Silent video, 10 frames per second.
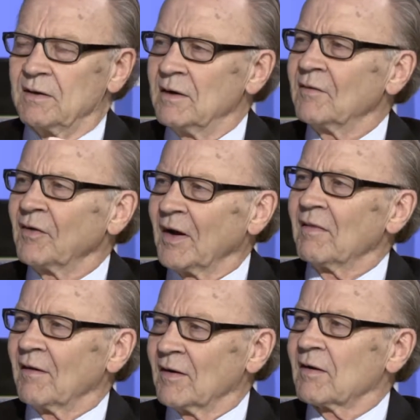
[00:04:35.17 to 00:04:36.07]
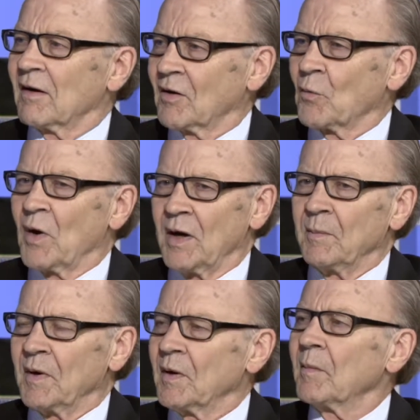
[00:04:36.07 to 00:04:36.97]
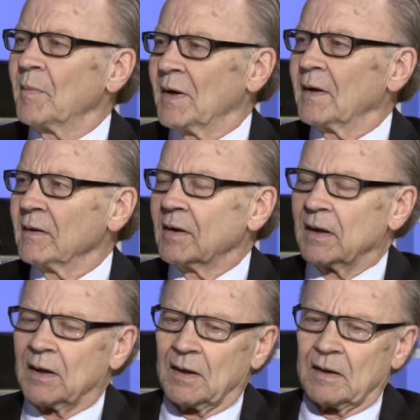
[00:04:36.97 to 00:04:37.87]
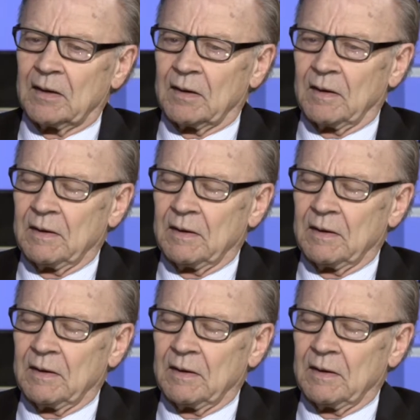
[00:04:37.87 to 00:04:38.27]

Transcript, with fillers: if anything, to kind of rein him in a bit and